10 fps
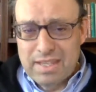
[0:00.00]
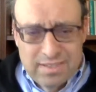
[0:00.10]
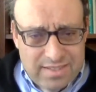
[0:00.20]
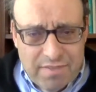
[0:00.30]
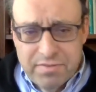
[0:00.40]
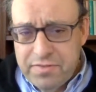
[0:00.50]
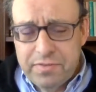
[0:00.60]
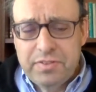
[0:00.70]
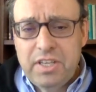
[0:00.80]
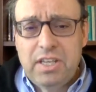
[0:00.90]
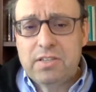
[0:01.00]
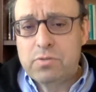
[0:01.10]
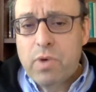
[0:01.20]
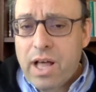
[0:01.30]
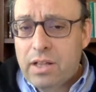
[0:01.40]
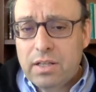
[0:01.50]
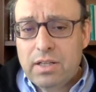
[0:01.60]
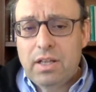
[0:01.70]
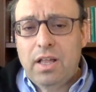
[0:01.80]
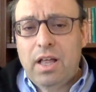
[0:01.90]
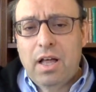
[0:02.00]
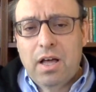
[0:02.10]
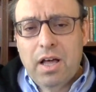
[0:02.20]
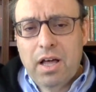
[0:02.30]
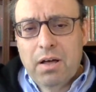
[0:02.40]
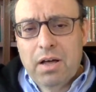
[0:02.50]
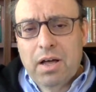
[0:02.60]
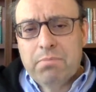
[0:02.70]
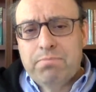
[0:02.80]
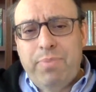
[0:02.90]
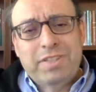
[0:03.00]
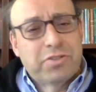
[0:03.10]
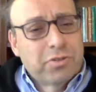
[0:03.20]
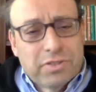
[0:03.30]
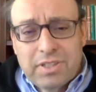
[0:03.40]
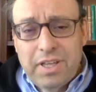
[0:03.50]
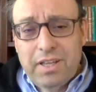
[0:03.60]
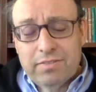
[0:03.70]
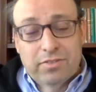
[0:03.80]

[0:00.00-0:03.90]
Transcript: 7:15 as well. but certainly